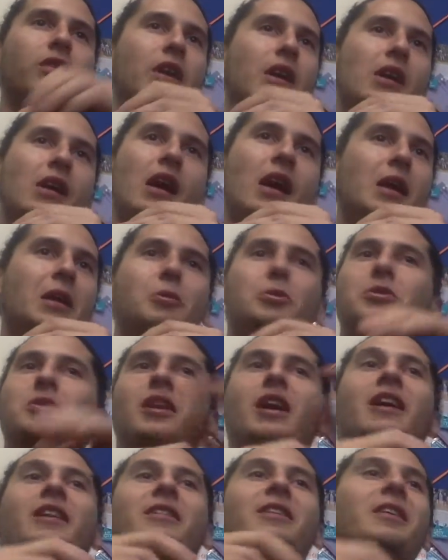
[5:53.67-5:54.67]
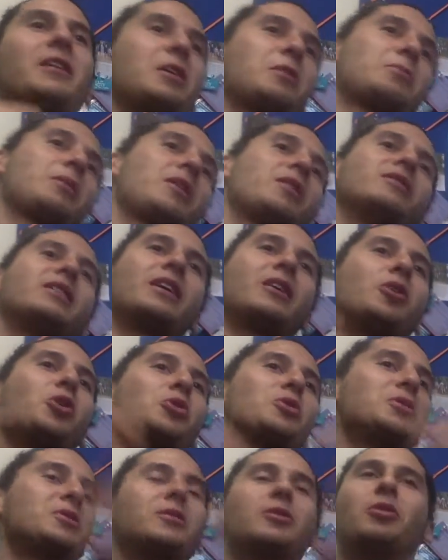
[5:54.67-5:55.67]
Like I was not thinking about like all
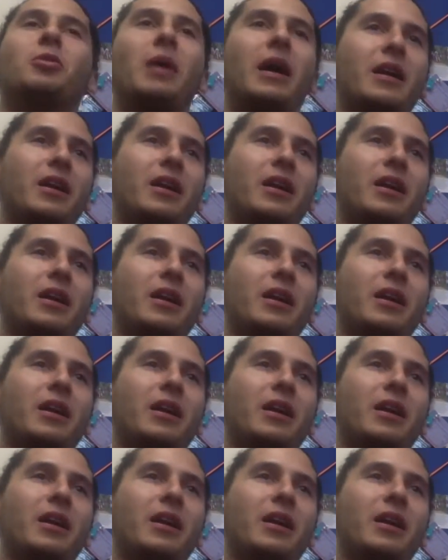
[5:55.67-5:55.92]
these loops.